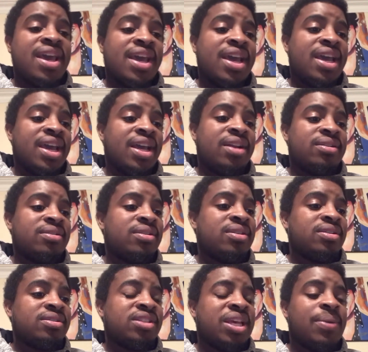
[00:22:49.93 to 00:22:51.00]
and
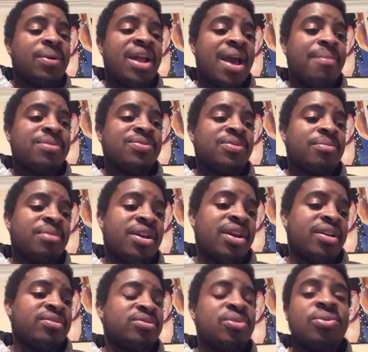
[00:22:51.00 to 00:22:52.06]
see what happens from
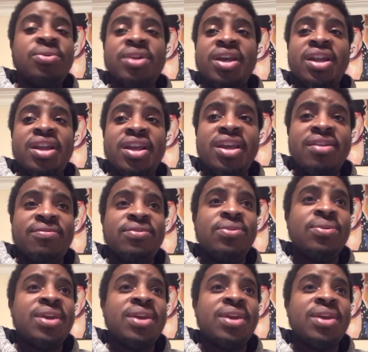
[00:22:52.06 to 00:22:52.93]
there. Tune in if you